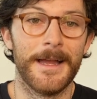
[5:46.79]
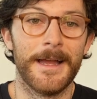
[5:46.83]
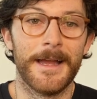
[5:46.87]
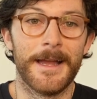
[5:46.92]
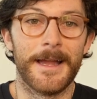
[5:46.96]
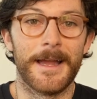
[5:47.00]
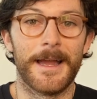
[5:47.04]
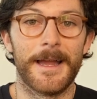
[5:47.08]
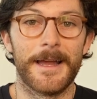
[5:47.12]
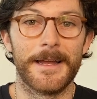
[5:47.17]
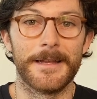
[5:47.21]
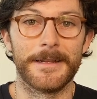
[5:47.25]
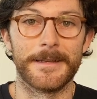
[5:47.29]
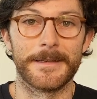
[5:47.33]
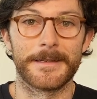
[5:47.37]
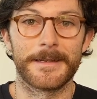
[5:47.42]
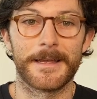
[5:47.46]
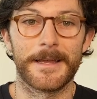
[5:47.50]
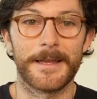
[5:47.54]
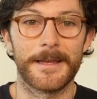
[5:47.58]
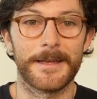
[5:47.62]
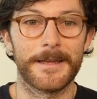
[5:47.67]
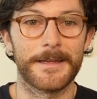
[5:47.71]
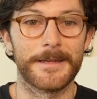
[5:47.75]
and
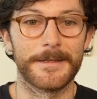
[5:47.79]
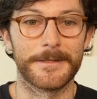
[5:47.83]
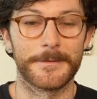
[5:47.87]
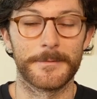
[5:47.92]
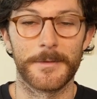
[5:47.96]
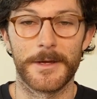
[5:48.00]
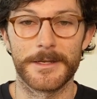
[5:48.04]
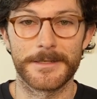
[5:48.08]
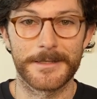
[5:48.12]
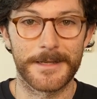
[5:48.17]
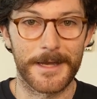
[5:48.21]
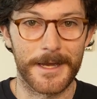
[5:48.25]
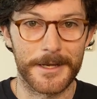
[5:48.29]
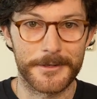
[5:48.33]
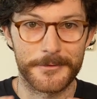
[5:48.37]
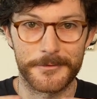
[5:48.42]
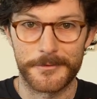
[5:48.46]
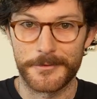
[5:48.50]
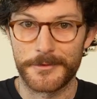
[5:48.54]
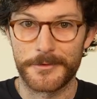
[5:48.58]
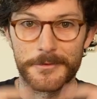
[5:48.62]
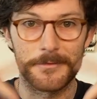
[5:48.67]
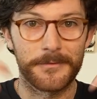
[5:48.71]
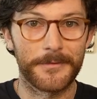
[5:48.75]
his mustache
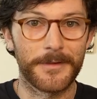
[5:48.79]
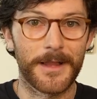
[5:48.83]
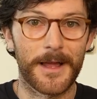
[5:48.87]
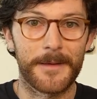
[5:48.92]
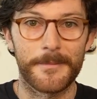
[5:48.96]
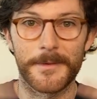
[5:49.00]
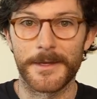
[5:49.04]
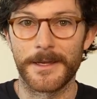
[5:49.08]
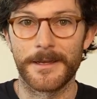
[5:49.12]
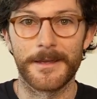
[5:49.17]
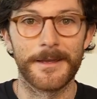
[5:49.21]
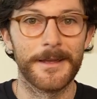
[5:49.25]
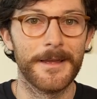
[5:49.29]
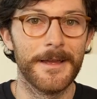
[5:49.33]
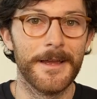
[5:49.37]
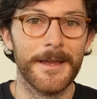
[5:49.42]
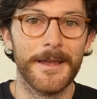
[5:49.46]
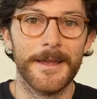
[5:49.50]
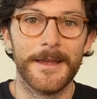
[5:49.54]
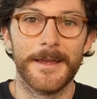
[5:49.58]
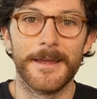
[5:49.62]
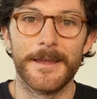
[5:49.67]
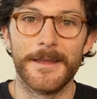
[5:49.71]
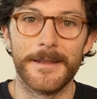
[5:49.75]
was just flapping
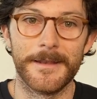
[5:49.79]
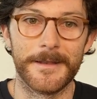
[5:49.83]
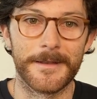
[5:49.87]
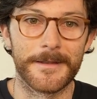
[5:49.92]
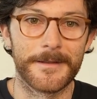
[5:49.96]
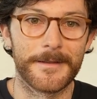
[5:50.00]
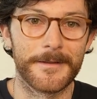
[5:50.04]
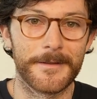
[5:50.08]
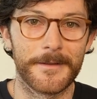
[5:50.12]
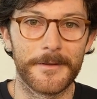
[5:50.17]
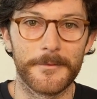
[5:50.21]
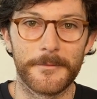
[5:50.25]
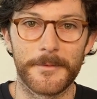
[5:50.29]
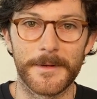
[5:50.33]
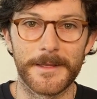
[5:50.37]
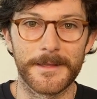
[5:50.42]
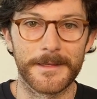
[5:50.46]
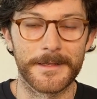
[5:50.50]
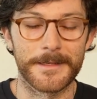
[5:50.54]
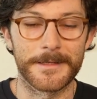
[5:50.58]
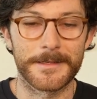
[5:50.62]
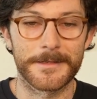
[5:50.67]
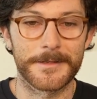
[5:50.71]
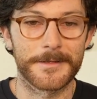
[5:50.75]
in the
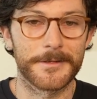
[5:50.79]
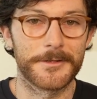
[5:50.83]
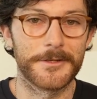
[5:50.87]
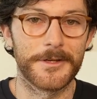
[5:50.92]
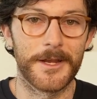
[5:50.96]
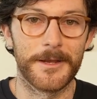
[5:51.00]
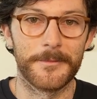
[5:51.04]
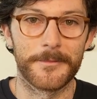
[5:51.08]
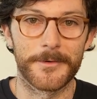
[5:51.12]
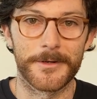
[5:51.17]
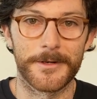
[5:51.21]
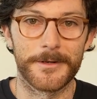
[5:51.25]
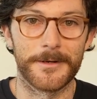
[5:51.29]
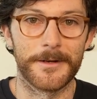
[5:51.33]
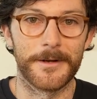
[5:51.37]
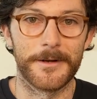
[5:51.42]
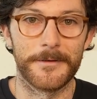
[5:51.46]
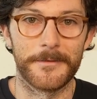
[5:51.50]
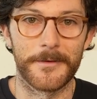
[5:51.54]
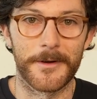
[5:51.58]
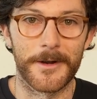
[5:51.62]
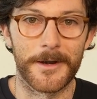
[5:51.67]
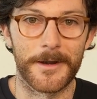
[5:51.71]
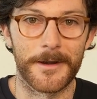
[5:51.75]
windless chamber
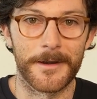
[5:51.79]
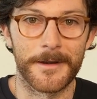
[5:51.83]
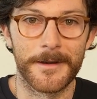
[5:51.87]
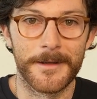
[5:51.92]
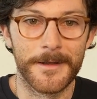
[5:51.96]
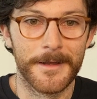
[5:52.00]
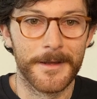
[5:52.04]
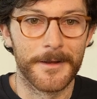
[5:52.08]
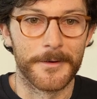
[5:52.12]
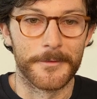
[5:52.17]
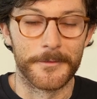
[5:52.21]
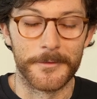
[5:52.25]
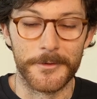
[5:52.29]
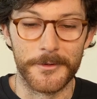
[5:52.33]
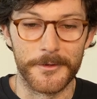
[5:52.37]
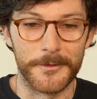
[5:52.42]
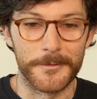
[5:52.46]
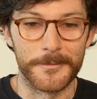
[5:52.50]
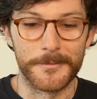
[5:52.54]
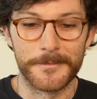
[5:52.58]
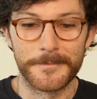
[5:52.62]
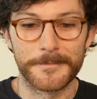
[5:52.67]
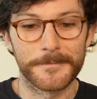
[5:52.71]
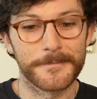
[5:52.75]
of our
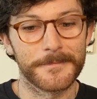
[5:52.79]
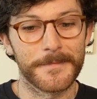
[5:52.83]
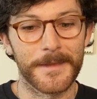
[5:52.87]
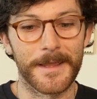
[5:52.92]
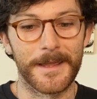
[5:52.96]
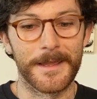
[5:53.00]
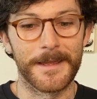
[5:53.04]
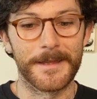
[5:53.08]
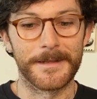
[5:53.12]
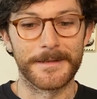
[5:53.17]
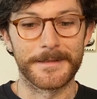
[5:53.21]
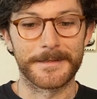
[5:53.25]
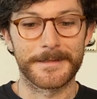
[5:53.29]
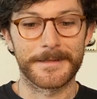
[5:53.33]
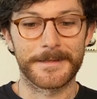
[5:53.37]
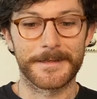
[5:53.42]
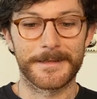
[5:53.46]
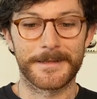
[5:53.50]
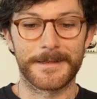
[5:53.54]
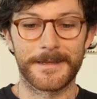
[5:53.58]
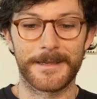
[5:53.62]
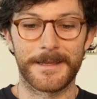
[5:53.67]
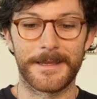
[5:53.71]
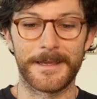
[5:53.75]
room, and
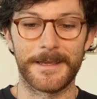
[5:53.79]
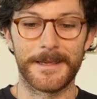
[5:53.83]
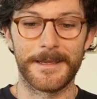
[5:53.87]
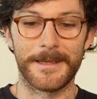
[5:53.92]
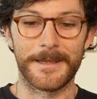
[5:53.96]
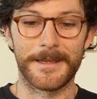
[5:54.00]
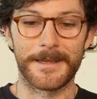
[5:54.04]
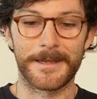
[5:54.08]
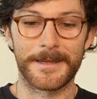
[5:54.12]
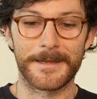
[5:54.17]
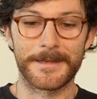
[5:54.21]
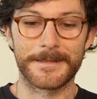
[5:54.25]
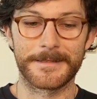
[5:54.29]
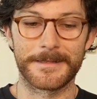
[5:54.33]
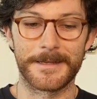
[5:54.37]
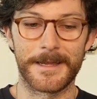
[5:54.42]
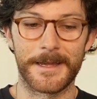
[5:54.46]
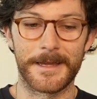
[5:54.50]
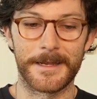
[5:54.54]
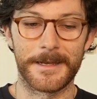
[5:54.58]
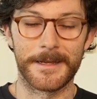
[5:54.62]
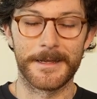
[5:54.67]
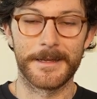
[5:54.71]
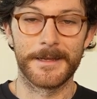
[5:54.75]
he
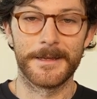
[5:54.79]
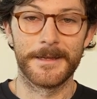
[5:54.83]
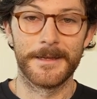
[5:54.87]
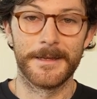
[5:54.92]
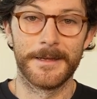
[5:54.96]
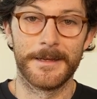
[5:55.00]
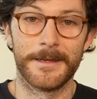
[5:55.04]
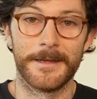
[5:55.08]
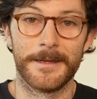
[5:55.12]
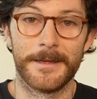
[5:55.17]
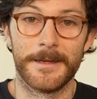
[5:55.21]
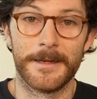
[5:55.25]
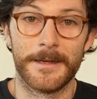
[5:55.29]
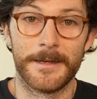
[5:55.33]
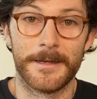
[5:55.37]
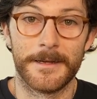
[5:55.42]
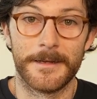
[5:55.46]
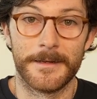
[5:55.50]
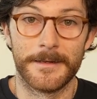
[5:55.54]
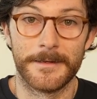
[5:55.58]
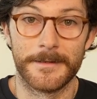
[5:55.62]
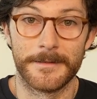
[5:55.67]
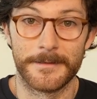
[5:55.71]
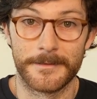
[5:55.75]
said,
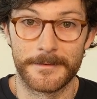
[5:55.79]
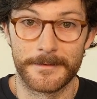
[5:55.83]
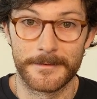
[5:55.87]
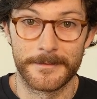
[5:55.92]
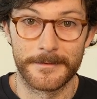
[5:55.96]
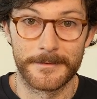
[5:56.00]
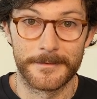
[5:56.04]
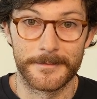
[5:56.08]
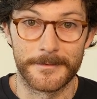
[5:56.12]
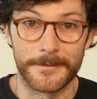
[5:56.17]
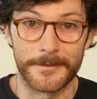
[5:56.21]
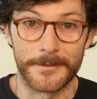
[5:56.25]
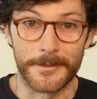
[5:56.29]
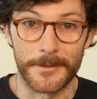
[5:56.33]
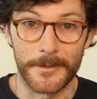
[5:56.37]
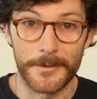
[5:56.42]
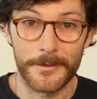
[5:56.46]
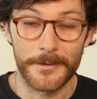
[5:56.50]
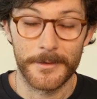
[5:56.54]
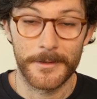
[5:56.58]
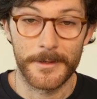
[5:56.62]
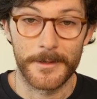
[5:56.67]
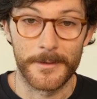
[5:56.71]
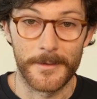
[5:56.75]

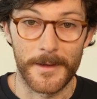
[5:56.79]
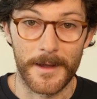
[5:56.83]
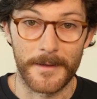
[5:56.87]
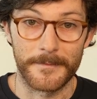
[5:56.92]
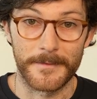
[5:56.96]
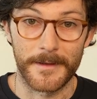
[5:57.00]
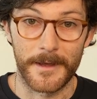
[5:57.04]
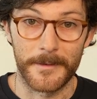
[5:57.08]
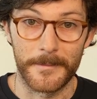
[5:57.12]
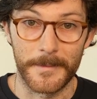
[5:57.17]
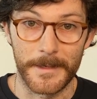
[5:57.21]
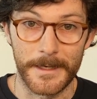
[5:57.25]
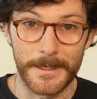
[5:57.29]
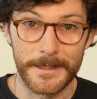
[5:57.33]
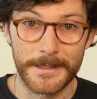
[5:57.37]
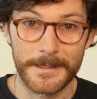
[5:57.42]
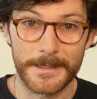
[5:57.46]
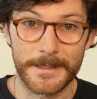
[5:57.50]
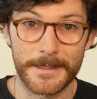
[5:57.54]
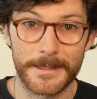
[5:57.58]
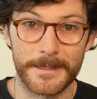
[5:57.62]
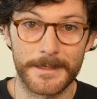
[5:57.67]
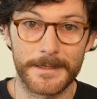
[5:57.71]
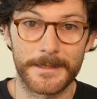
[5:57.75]
so you have
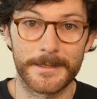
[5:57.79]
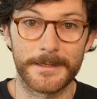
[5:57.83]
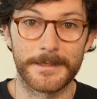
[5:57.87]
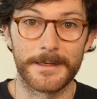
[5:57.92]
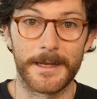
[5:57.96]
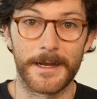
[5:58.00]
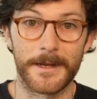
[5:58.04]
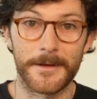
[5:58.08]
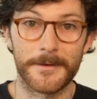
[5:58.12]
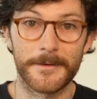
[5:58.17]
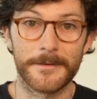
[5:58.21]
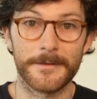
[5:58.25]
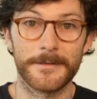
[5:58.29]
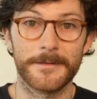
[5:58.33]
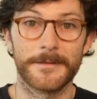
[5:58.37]
diabetes, now